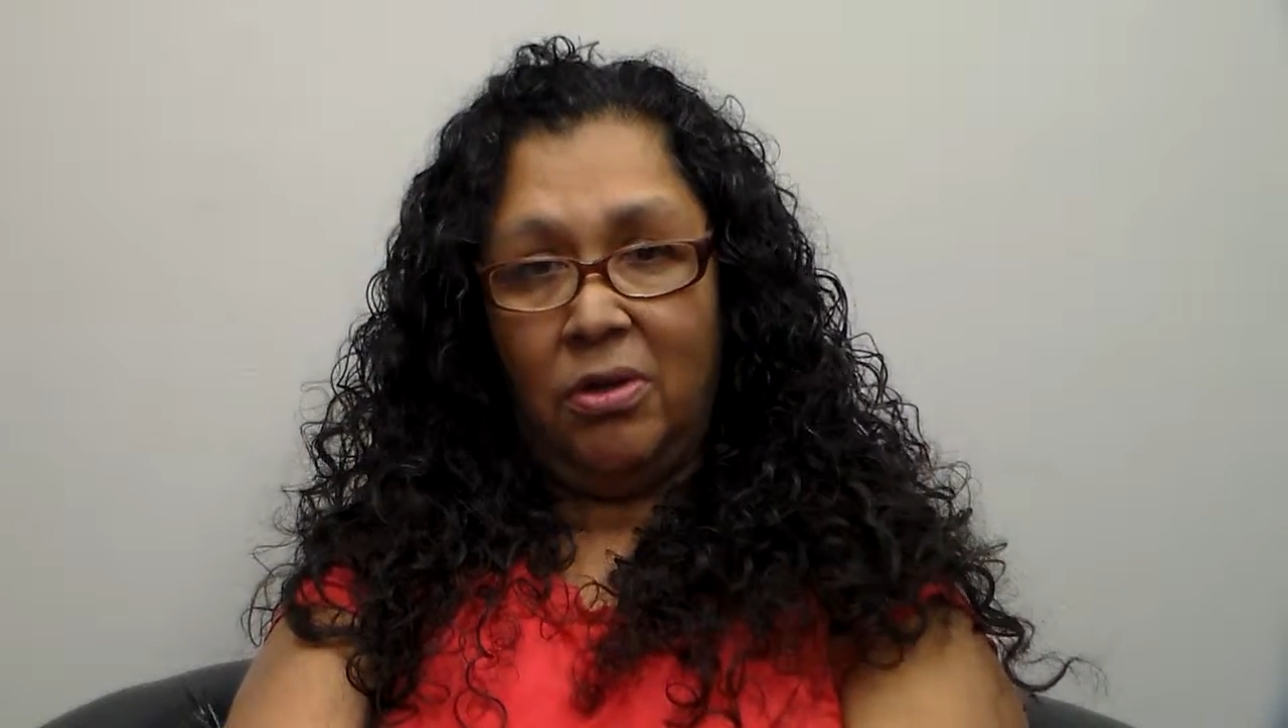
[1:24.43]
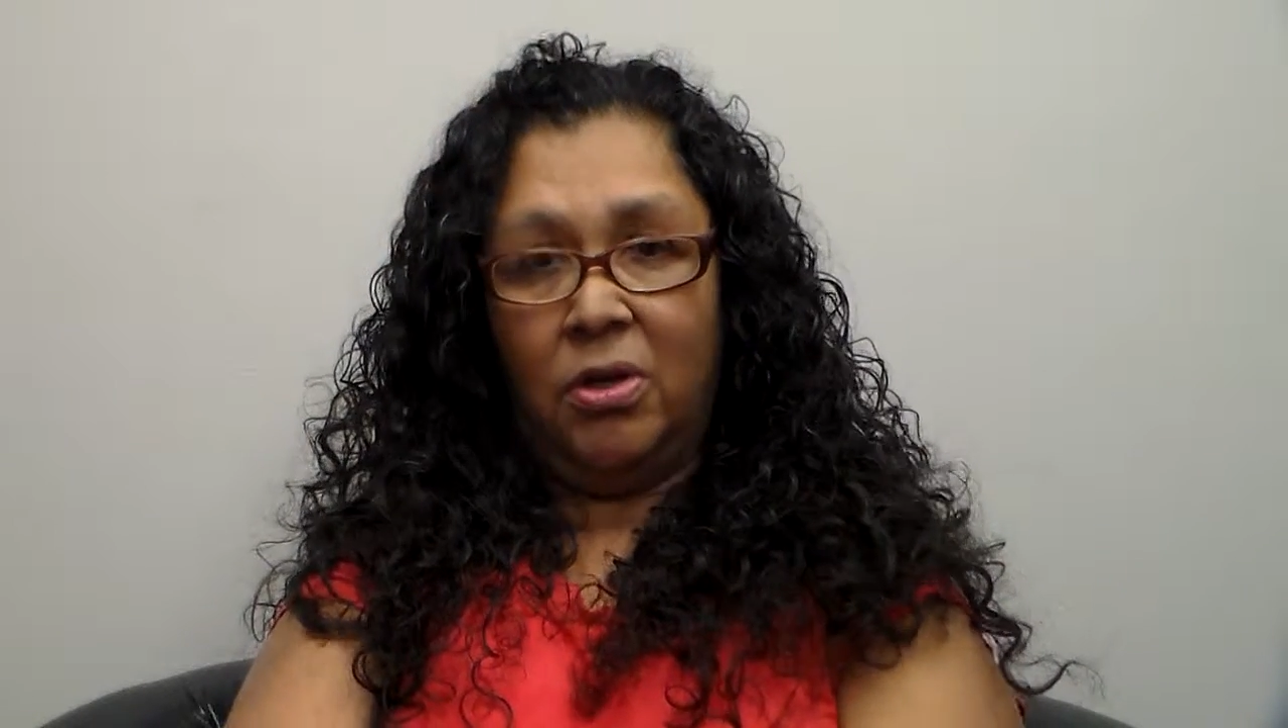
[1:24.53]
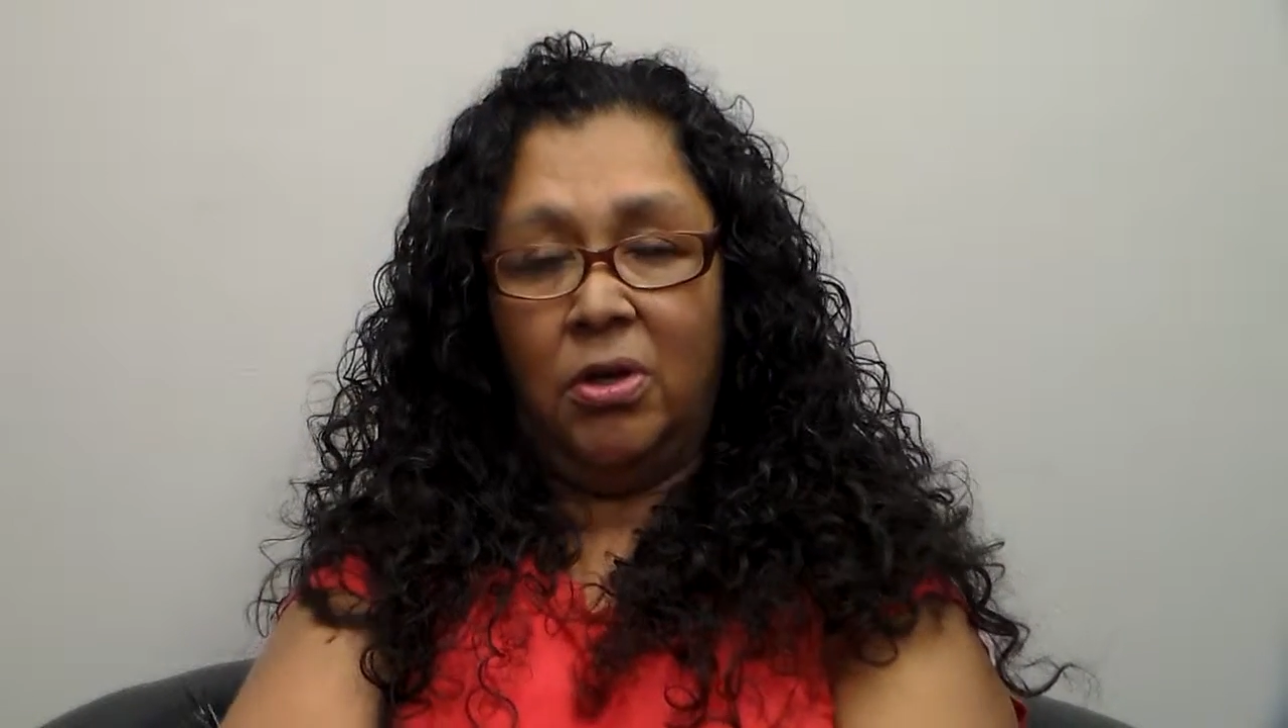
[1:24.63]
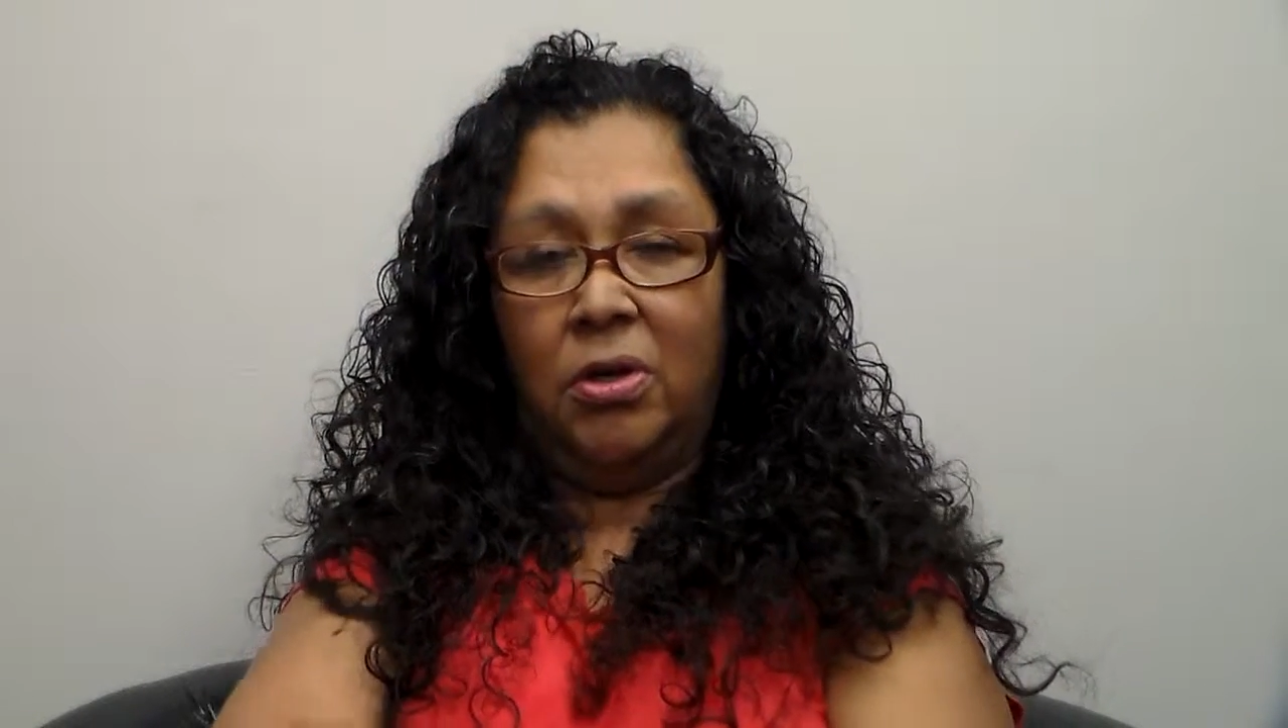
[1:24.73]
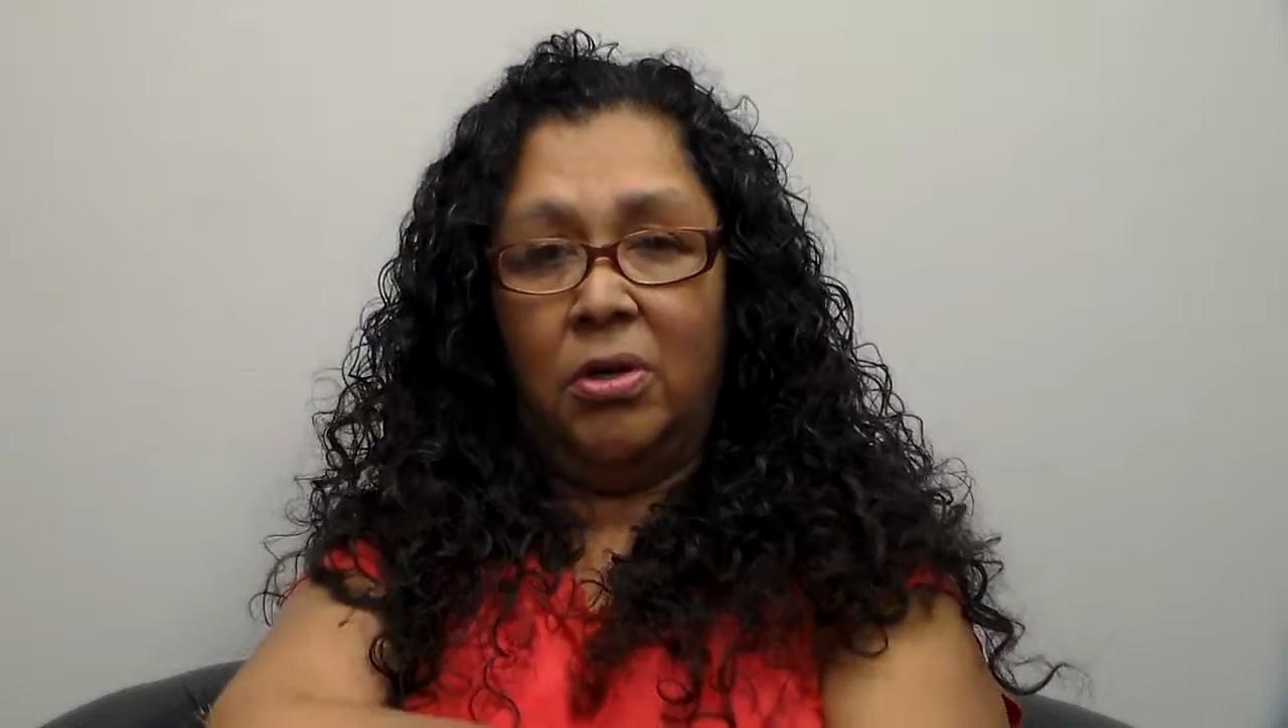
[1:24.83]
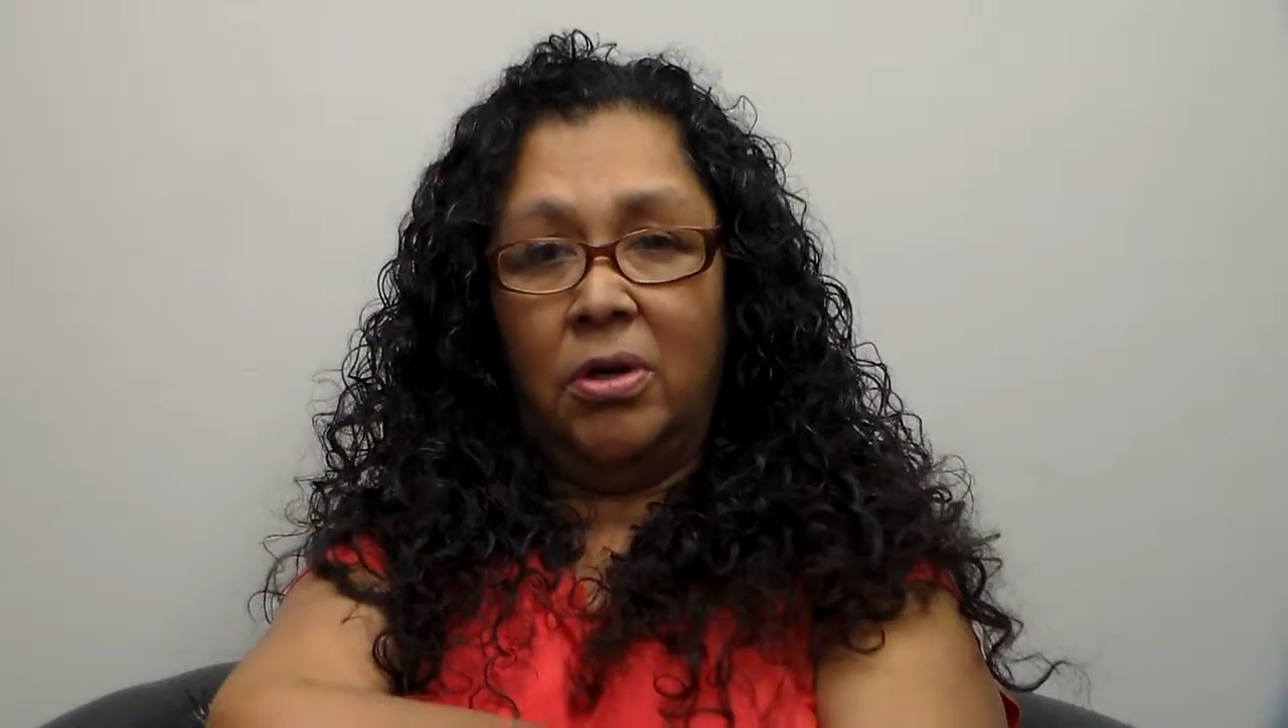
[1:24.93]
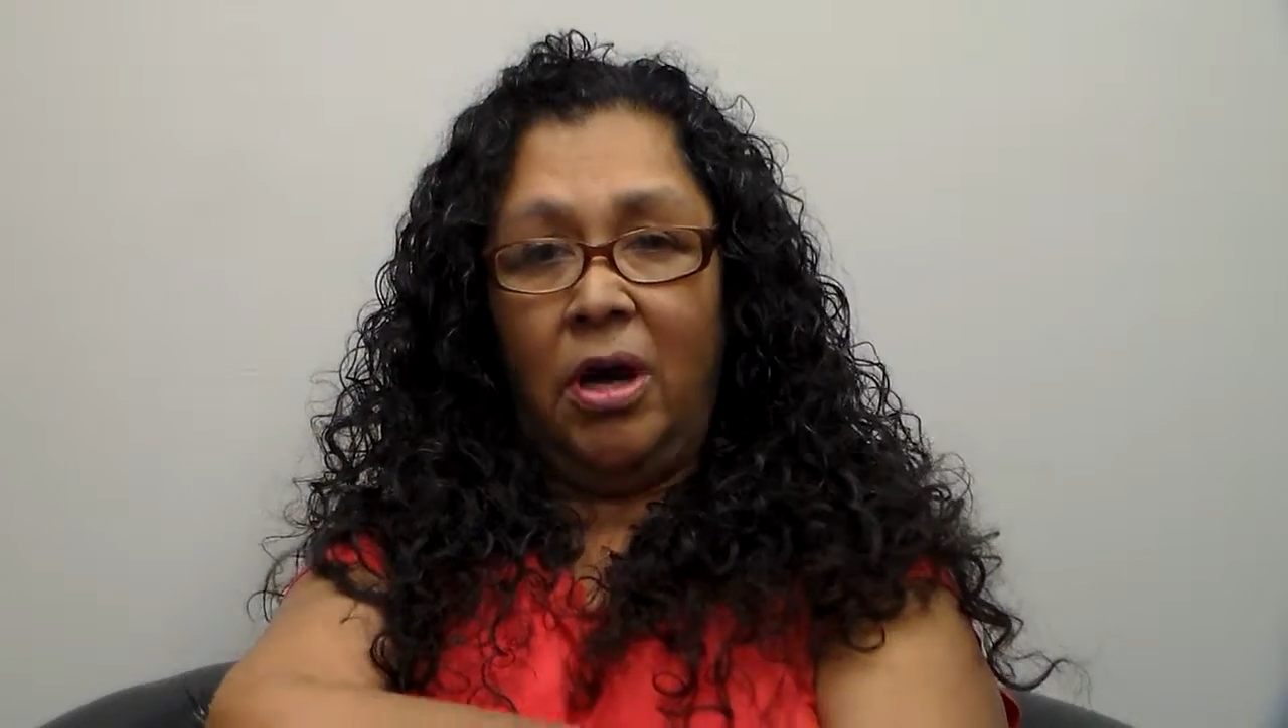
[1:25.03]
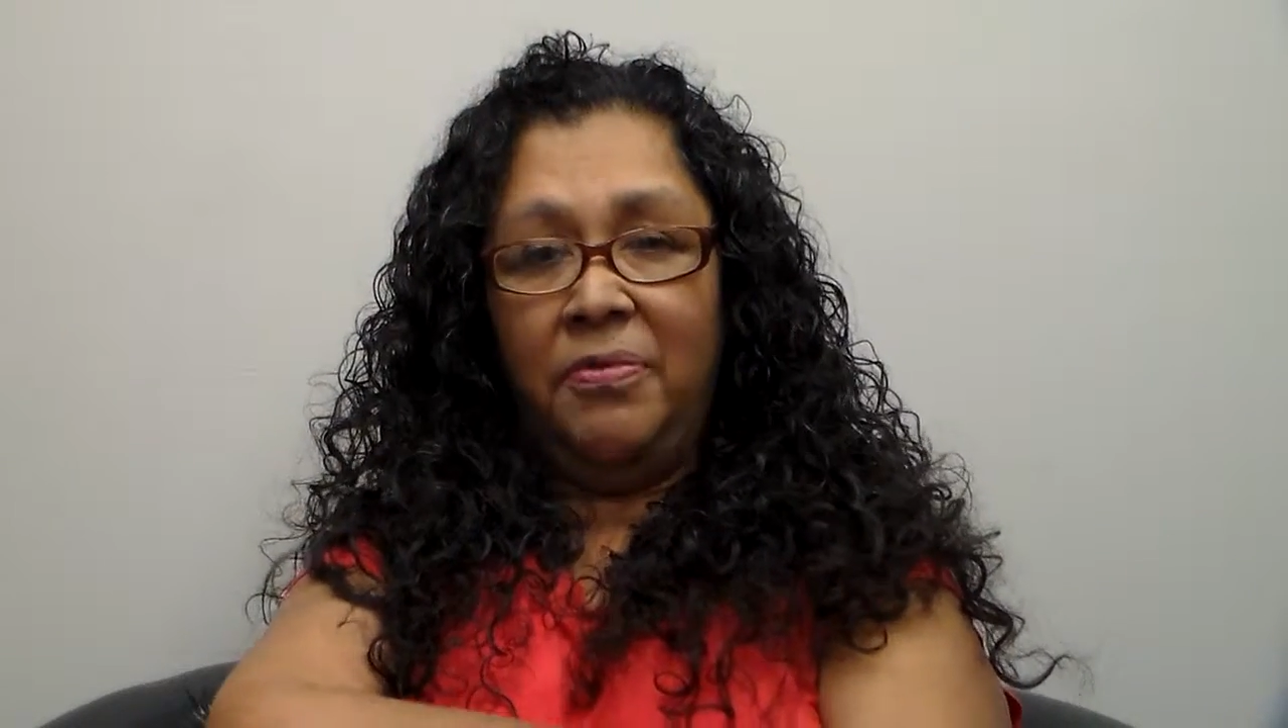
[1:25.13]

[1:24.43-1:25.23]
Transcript: your